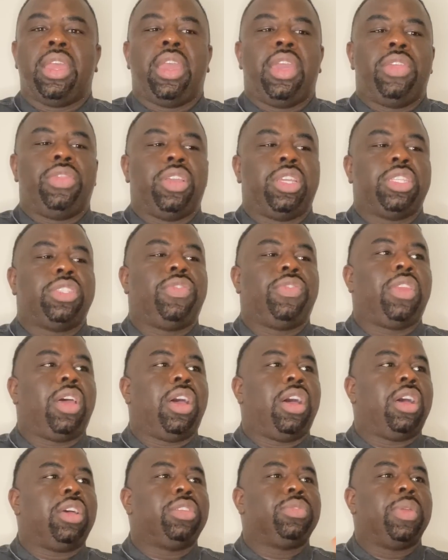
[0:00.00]
There's
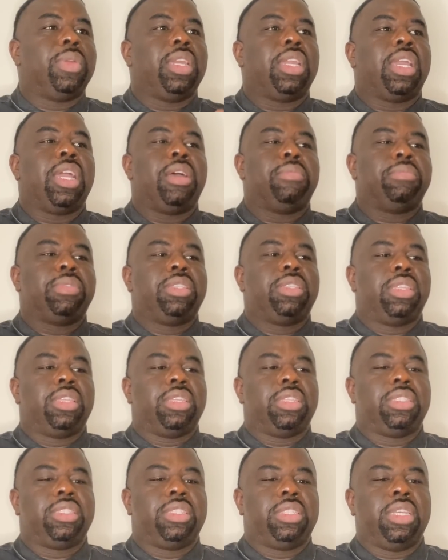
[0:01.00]
flaws when it comes to
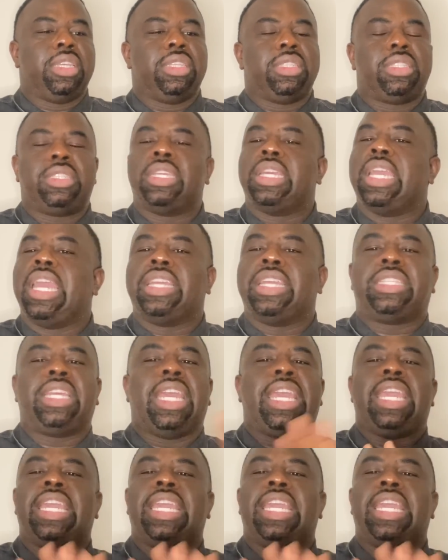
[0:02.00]
the